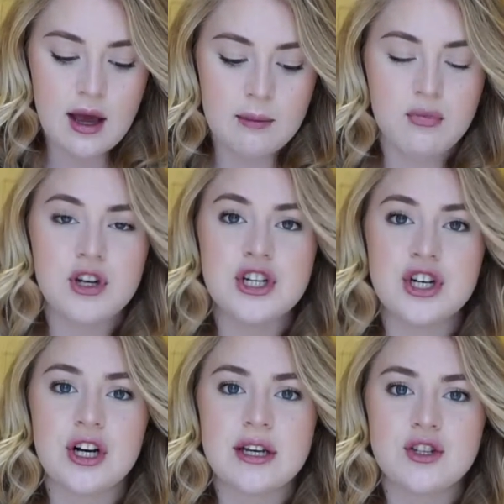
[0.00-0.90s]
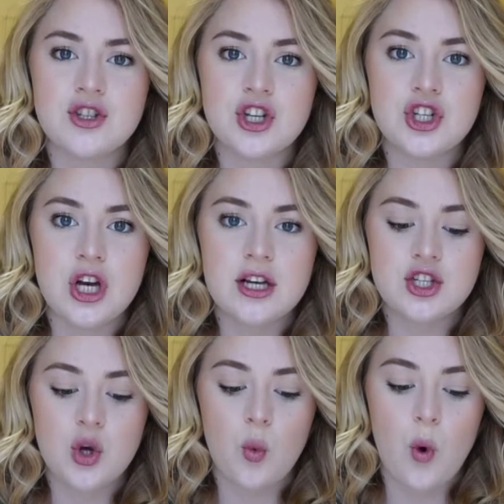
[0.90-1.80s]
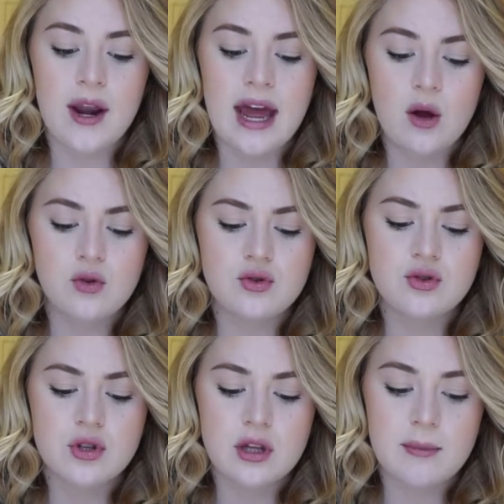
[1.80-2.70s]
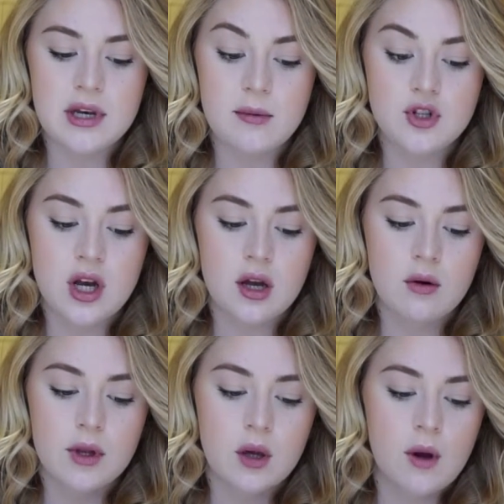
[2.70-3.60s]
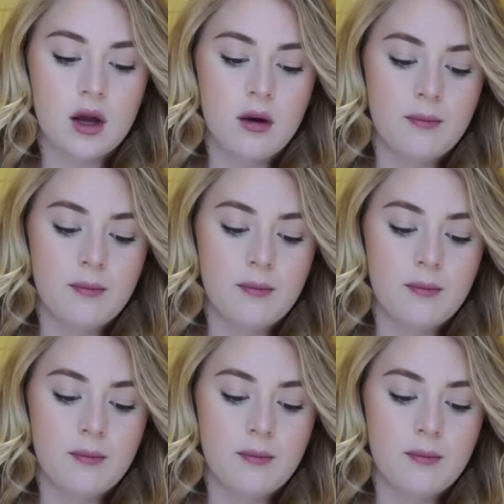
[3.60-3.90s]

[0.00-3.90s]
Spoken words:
I'm pretty sure it is just 1 ounce. Let me double check really quick.